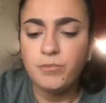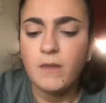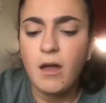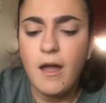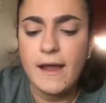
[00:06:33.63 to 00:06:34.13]

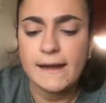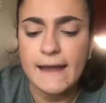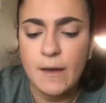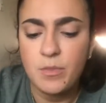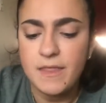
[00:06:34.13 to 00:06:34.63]
Alright,
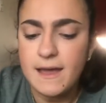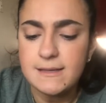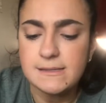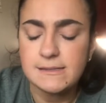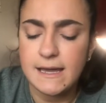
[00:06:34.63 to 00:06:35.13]
now
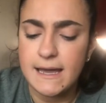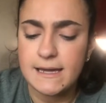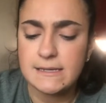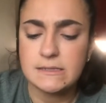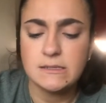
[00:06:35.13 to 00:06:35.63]
this
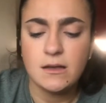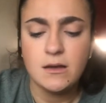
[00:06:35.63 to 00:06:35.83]
is